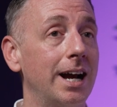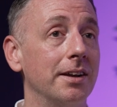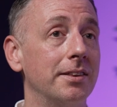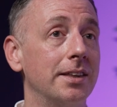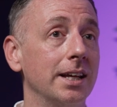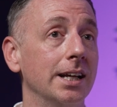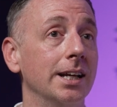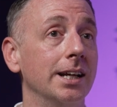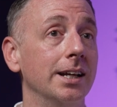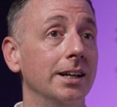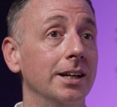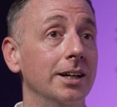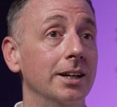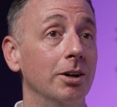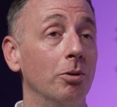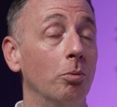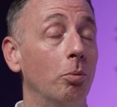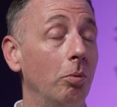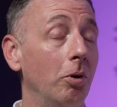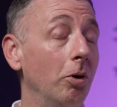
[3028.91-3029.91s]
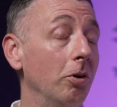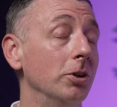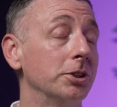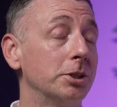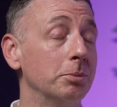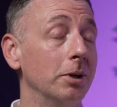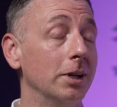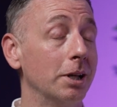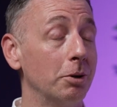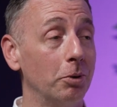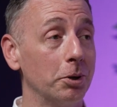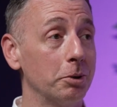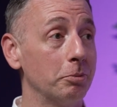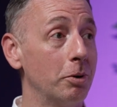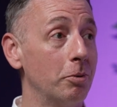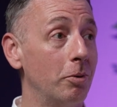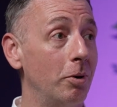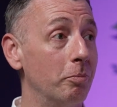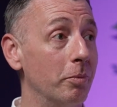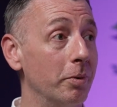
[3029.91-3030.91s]
I think ultimately, what do
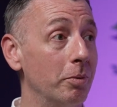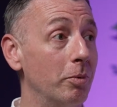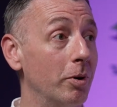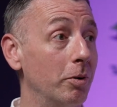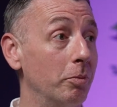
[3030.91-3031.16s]
we want?